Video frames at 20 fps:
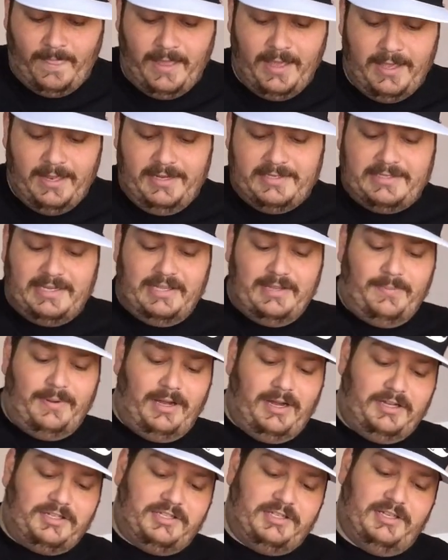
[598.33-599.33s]
And inside the
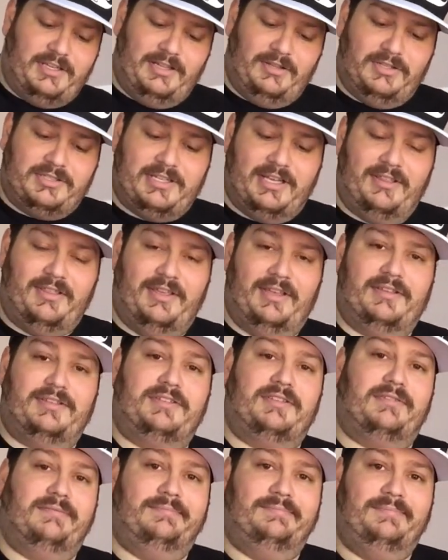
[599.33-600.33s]
box, it looks like
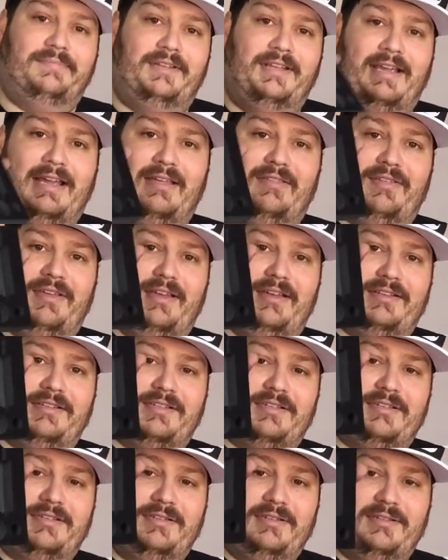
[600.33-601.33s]
this. You get
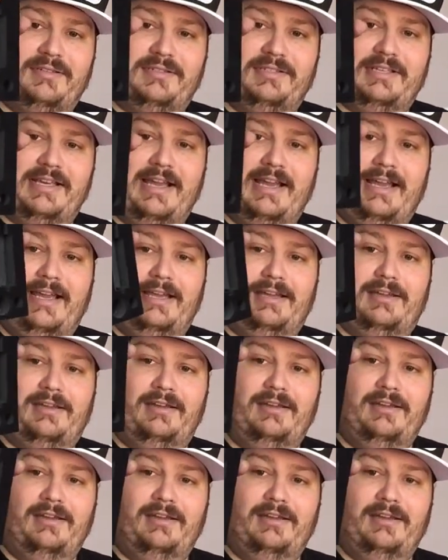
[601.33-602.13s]
this, tank,